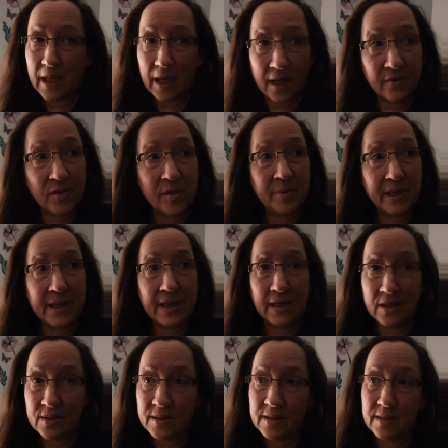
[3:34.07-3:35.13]
Everybody
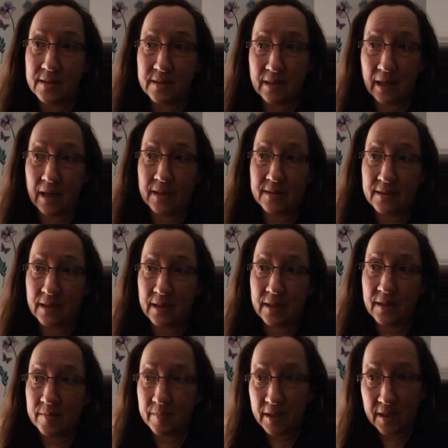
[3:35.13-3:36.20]
else is
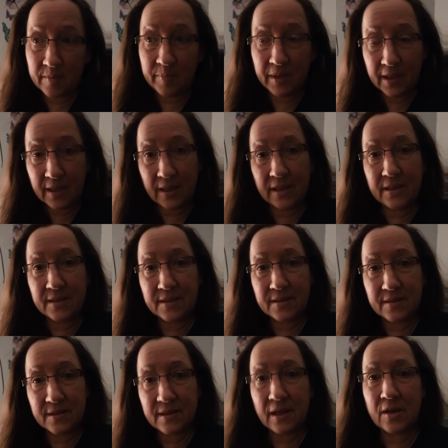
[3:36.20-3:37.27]
gaslighting me
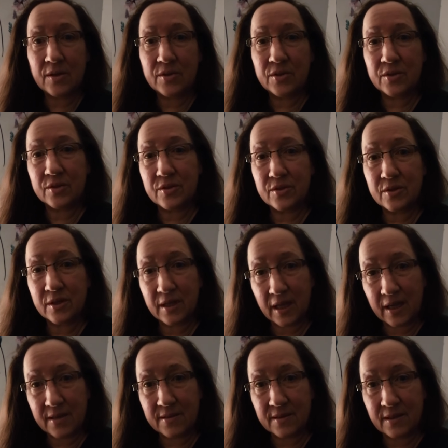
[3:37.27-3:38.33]
because the doctors are
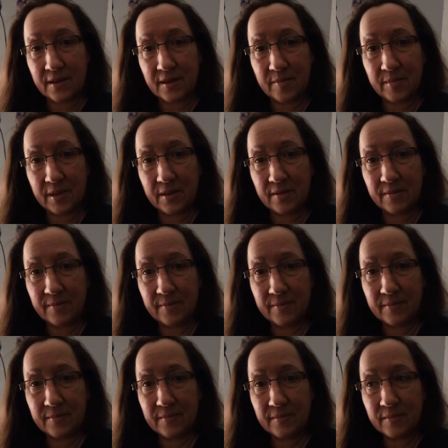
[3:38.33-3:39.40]
gaslighting me.
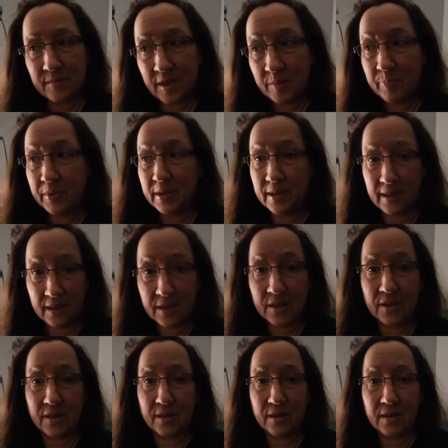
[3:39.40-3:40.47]
People
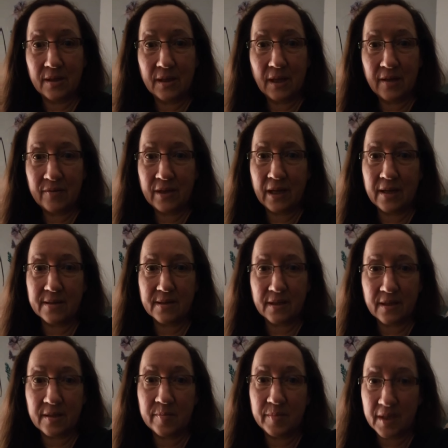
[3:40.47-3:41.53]
here have
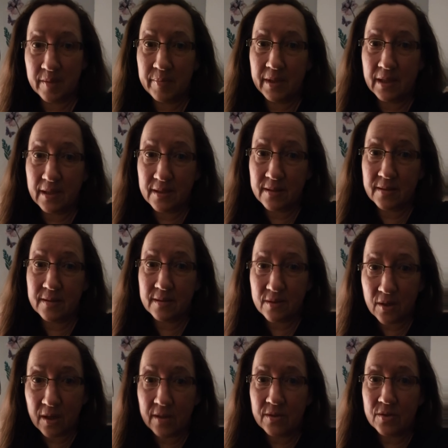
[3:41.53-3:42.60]
gaslighted me because the
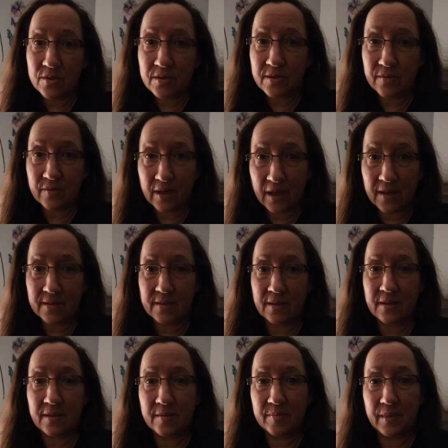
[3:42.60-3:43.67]
doctors have
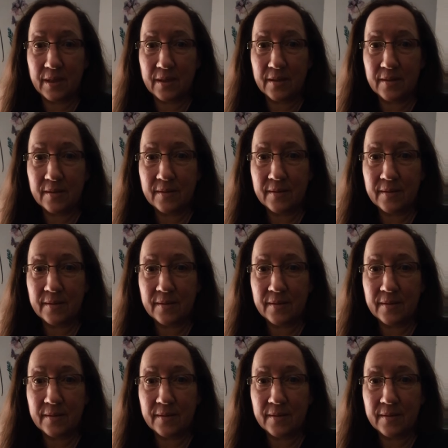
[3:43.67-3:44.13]
gaslighted me.